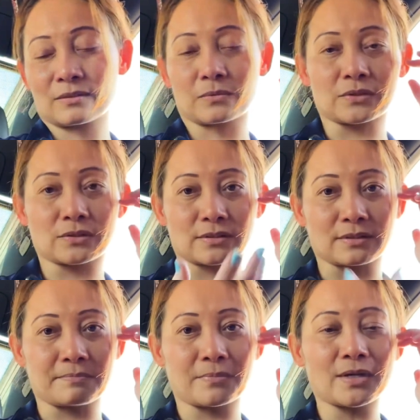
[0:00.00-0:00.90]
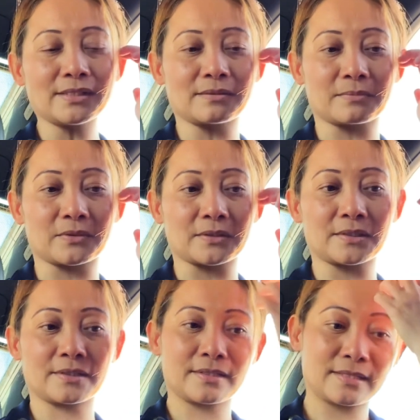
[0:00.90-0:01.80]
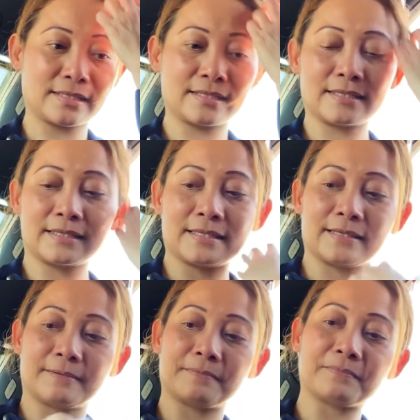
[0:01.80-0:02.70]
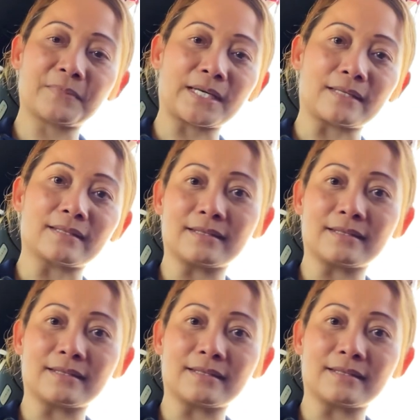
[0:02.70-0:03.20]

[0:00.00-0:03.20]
which is impossible. But